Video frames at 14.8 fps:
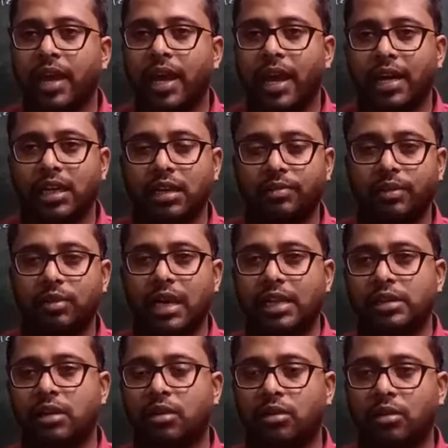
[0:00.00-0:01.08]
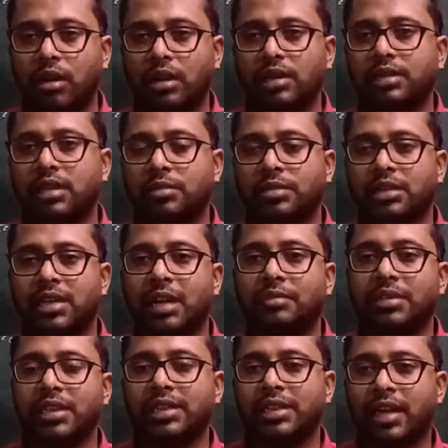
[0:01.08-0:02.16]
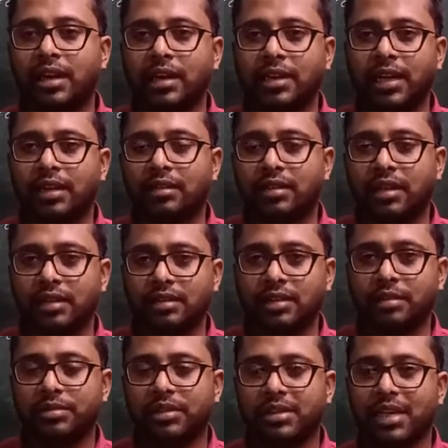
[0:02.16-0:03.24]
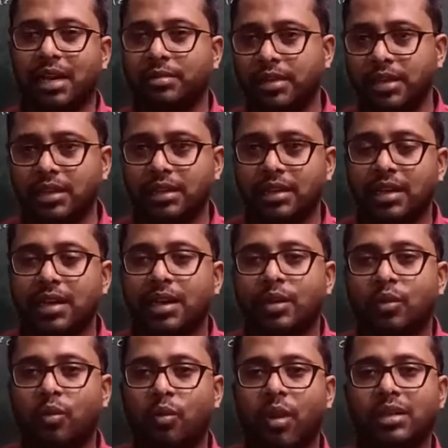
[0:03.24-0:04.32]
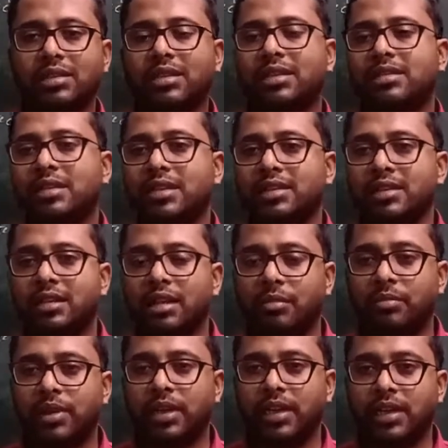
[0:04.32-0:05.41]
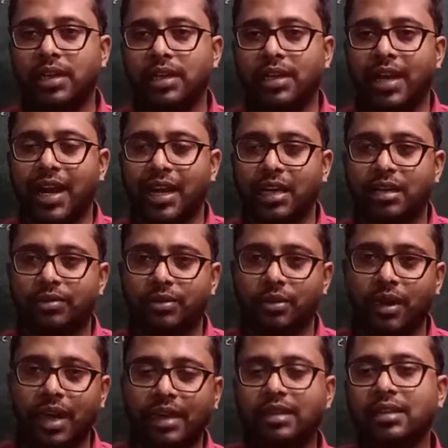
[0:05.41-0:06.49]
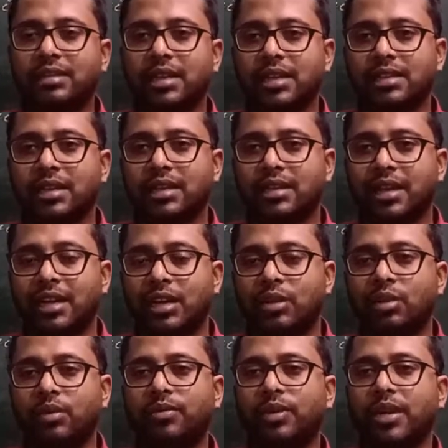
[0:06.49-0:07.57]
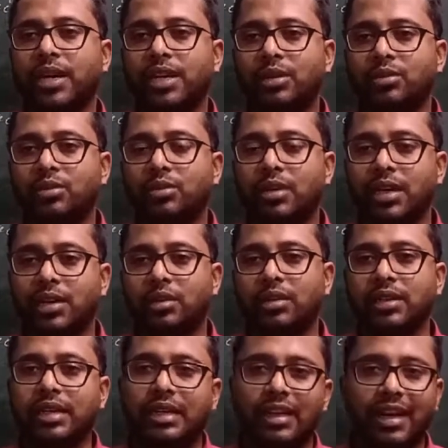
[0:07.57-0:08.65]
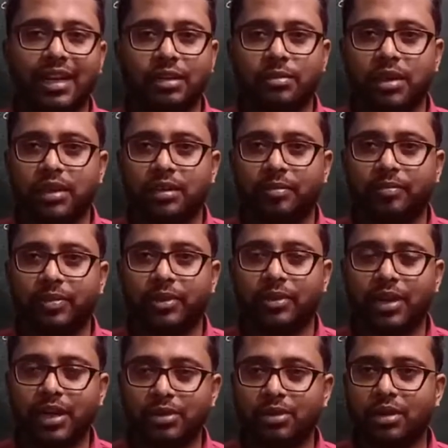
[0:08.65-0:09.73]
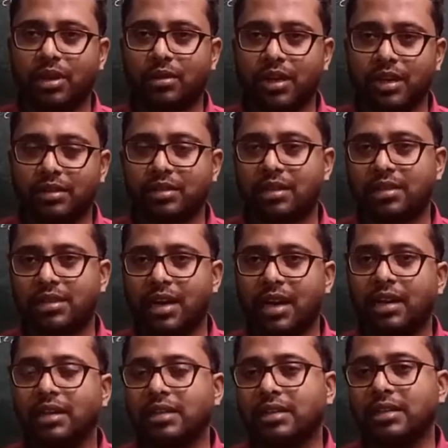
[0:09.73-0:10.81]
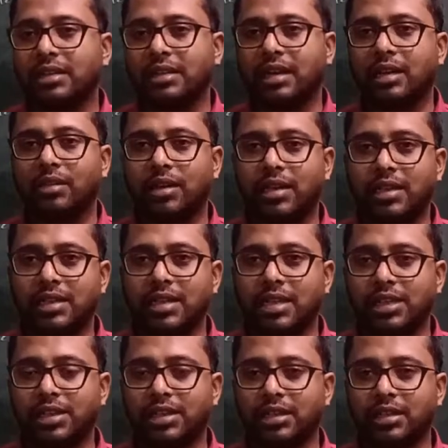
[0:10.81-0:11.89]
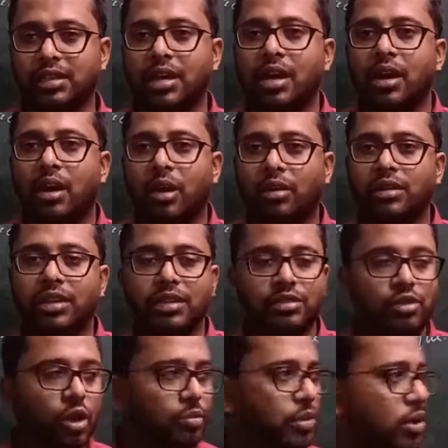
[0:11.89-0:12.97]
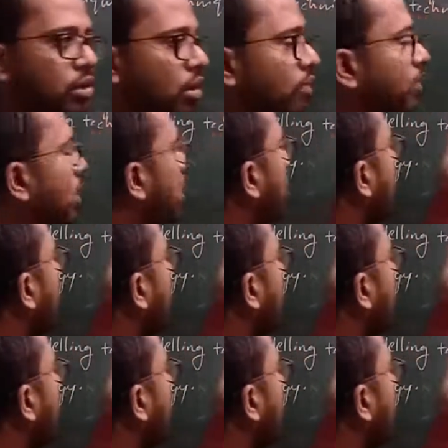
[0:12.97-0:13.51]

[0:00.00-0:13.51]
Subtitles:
And if you guys have not subscribed this channel yet, then subscribe it, watch this lesson completely, and if you like this lesson, then don't forget to click on the like button. Okay, so now let us start our discussion on this topic of